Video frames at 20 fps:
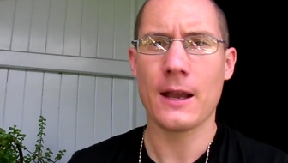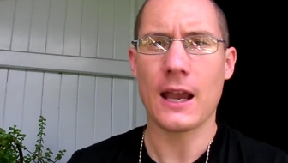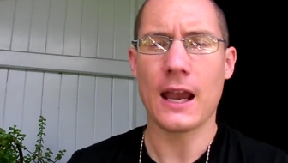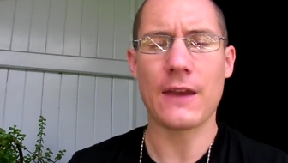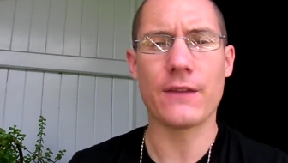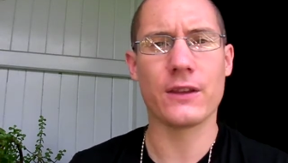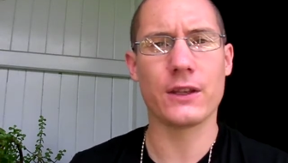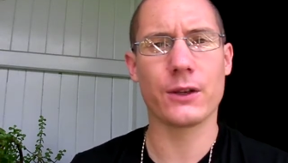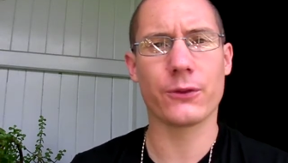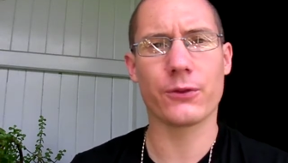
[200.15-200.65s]

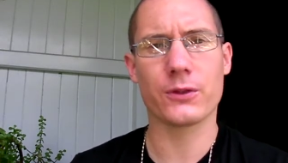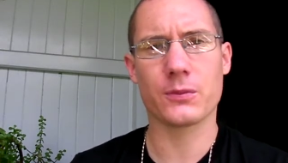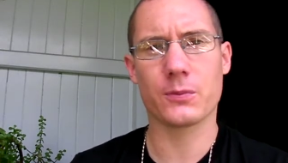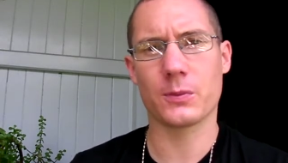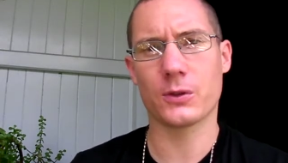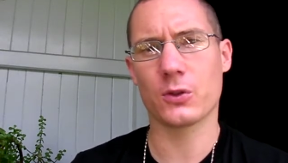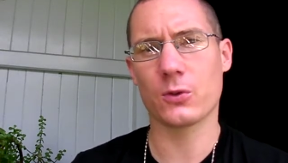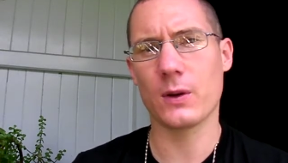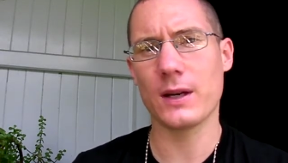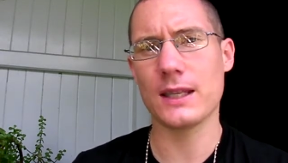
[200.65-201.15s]
And the difference
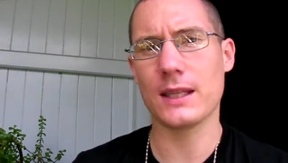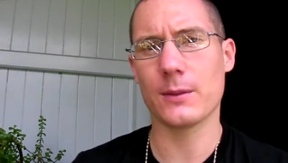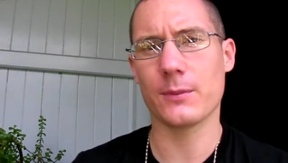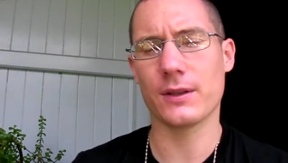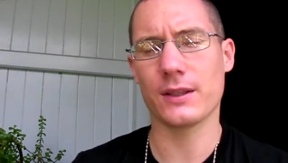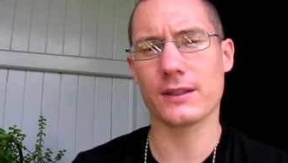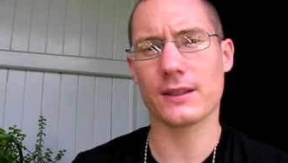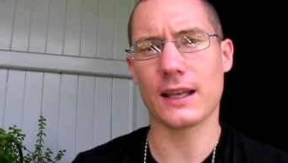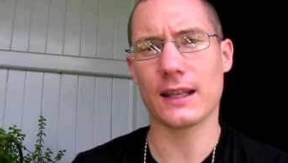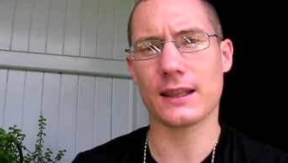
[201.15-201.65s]
between them
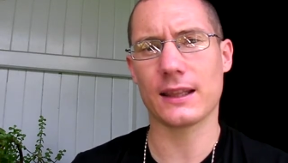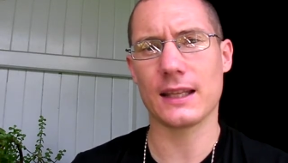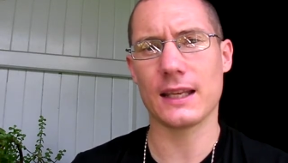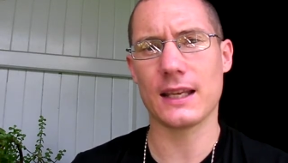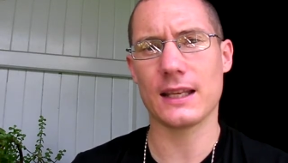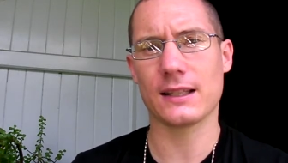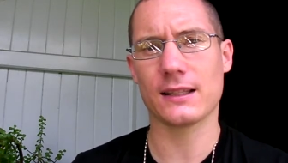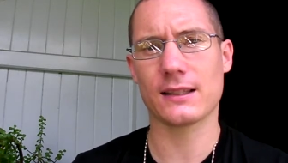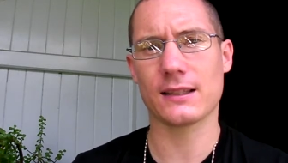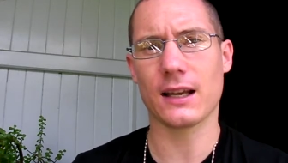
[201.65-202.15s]
is that
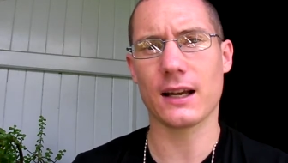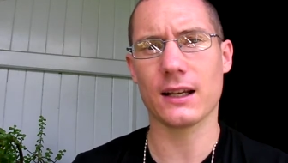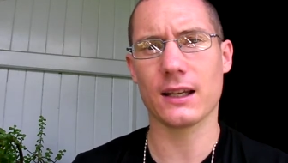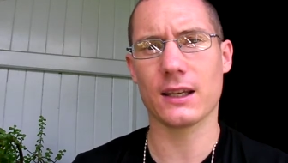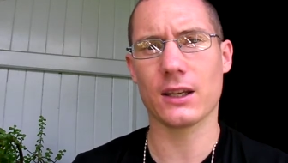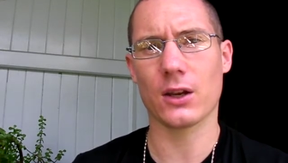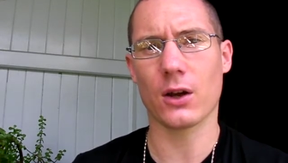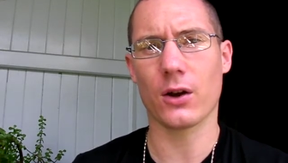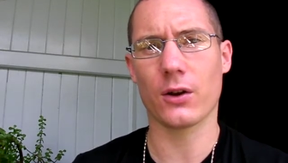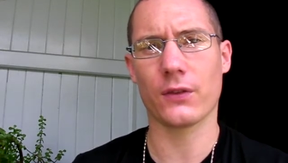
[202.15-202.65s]
the
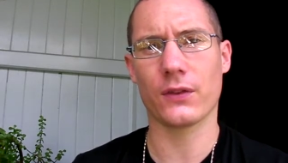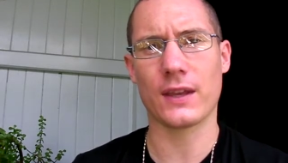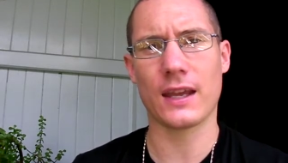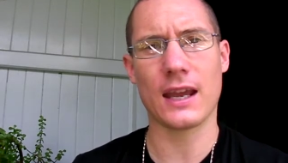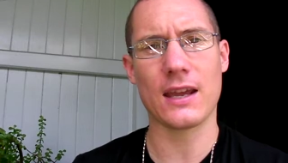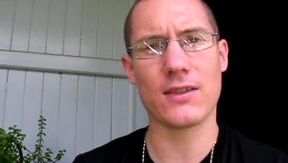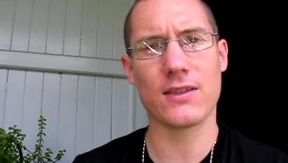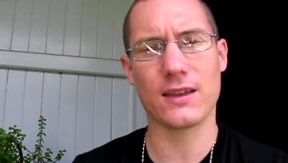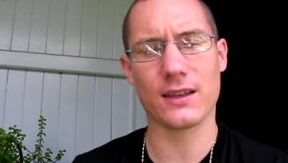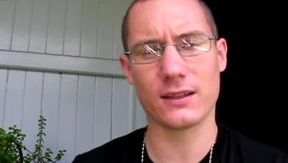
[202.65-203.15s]
Sankhya, the
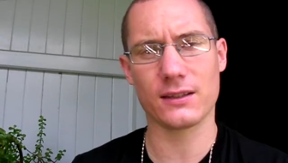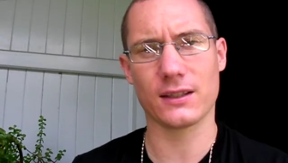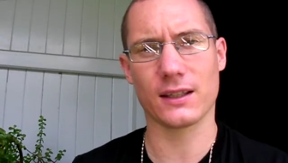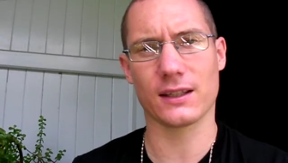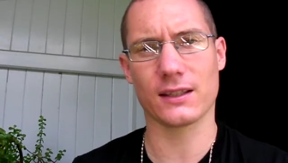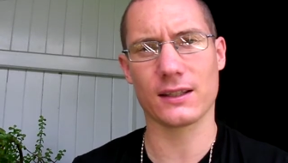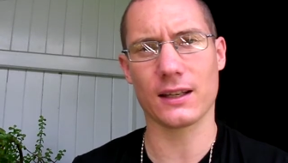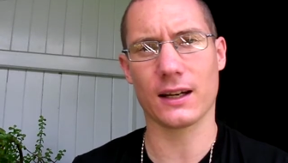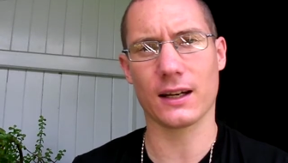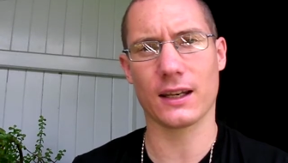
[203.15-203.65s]
atheistic
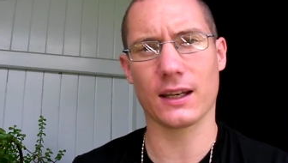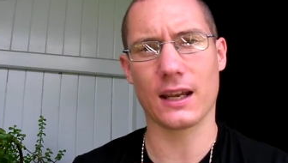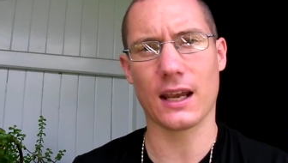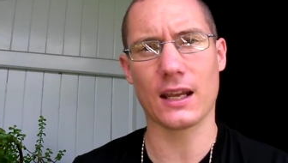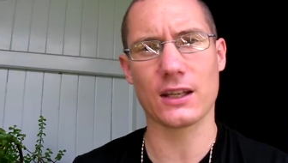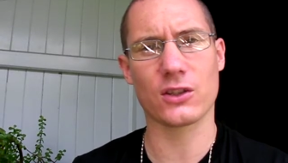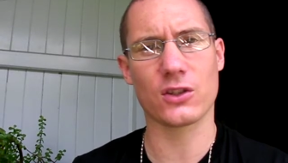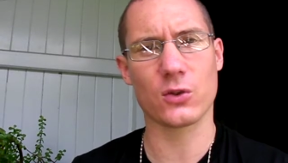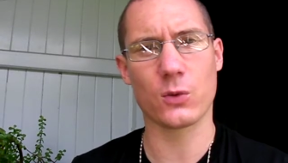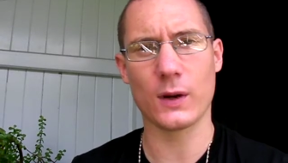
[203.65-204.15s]
Sankhya,
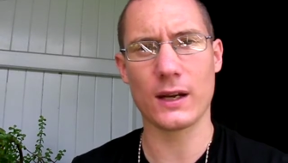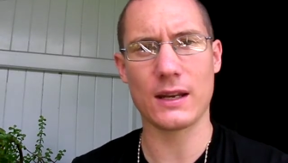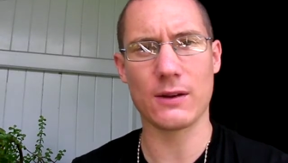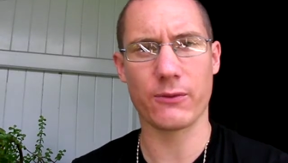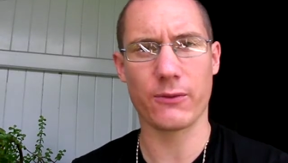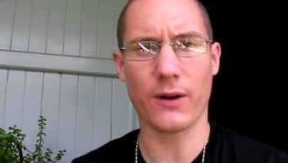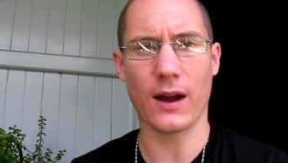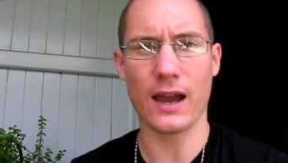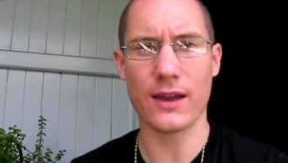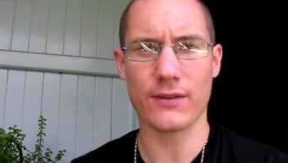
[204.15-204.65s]
has
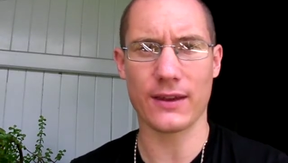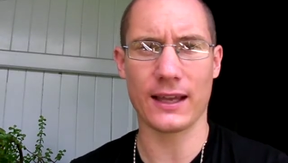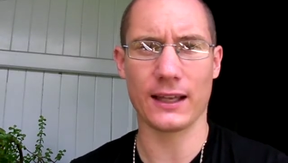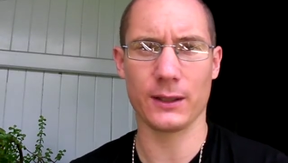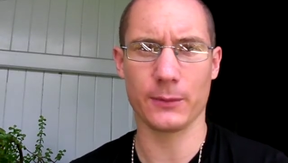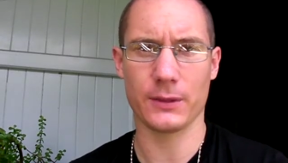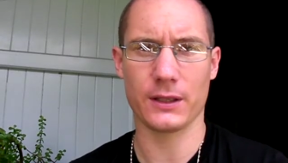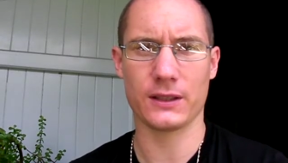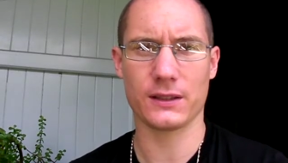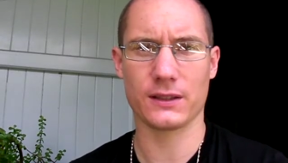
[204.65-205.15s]
25
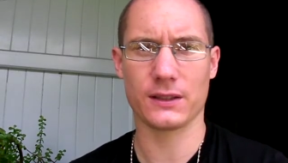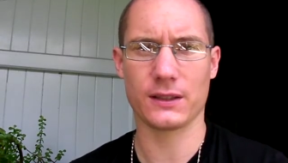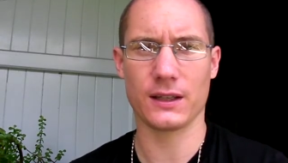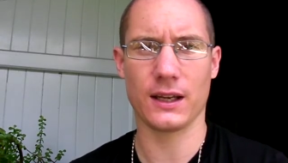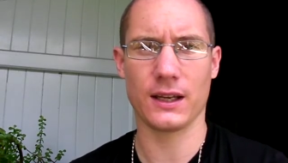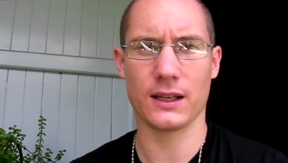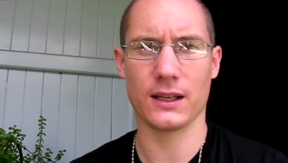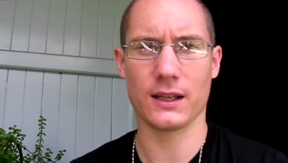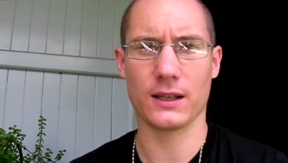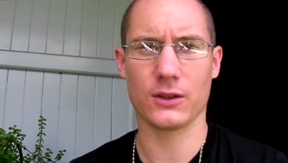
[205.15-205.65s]
elements
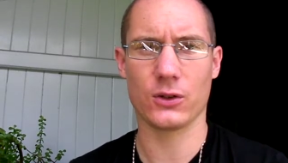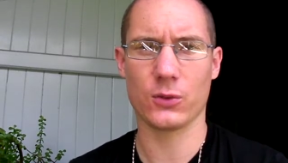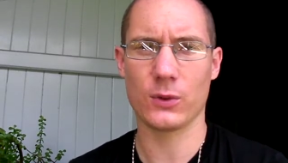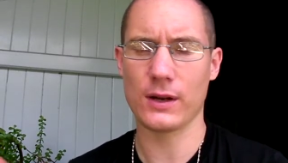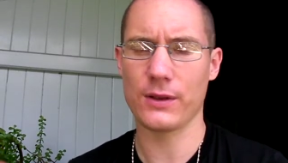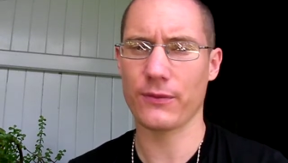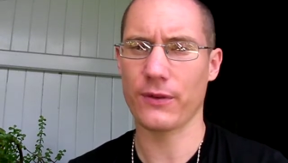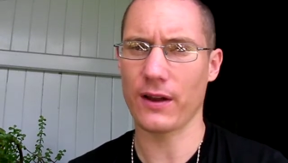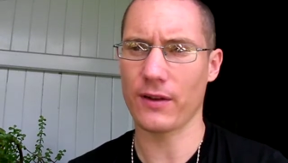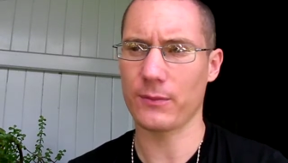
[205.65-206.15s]
in it,
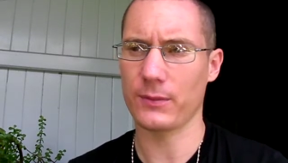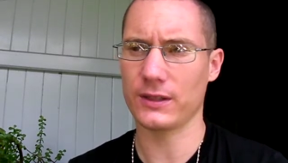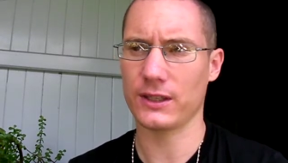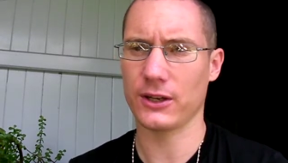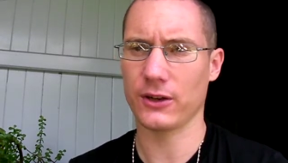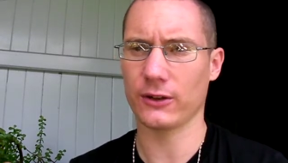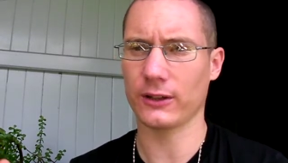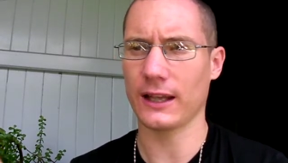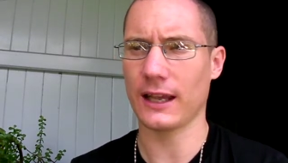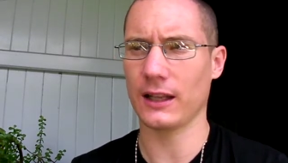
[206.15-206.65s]
25
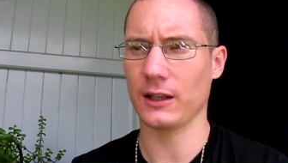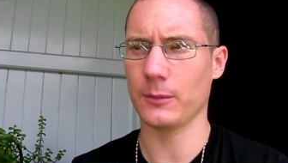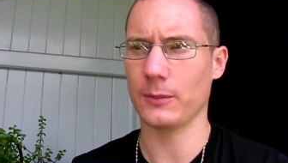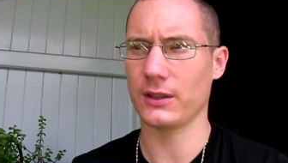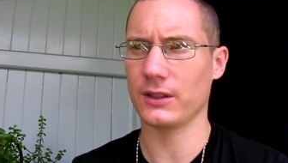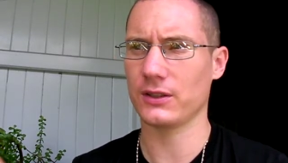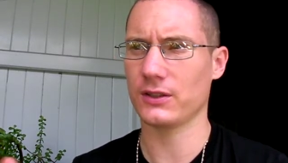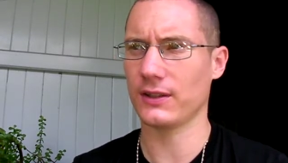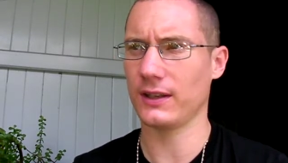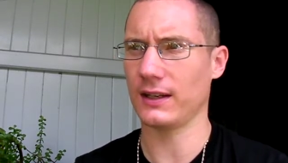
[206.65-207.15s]
material
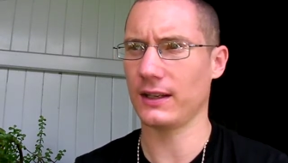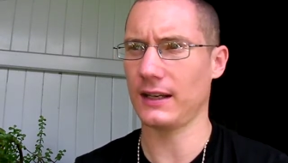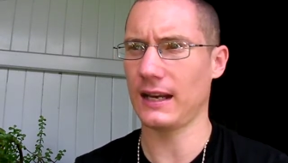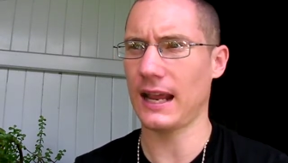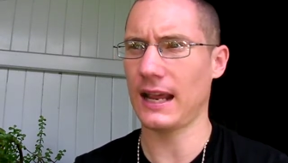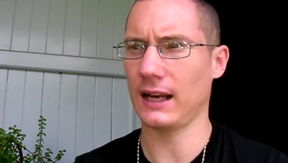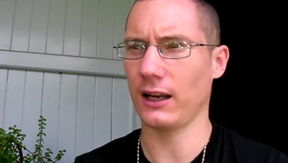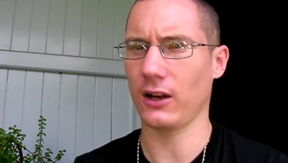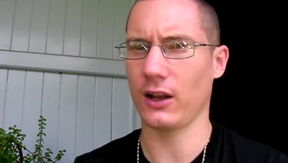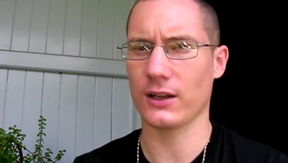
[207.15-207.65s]
elements that it
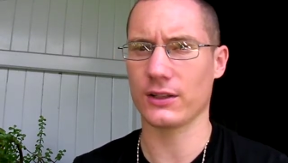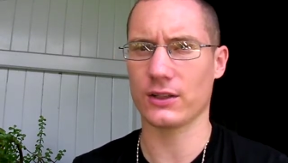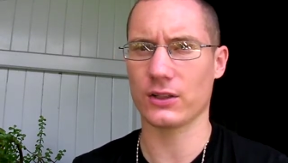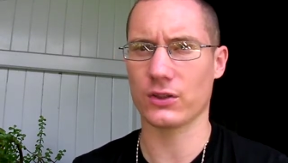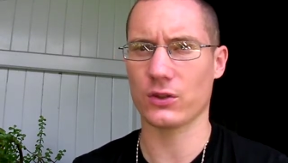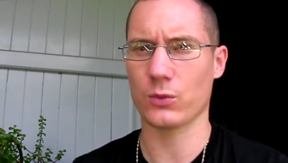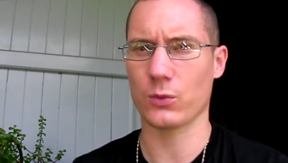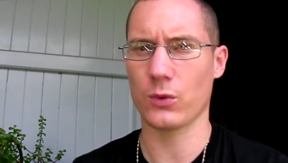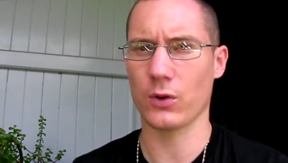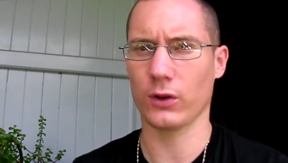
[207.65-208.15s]
analyzes
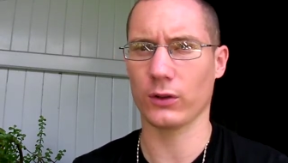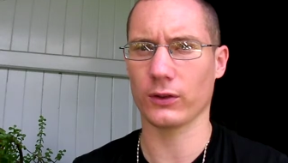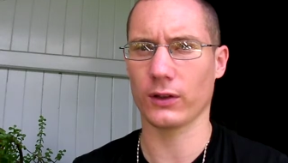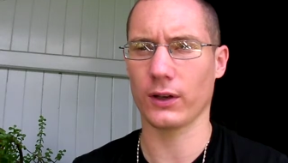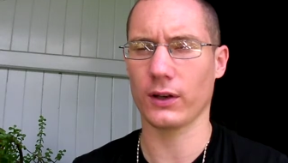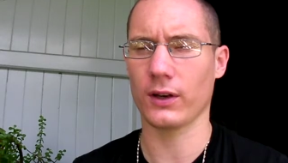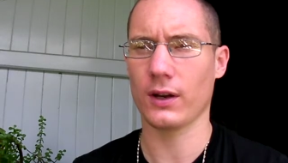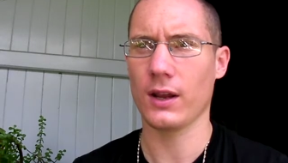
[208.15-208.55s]
the world in.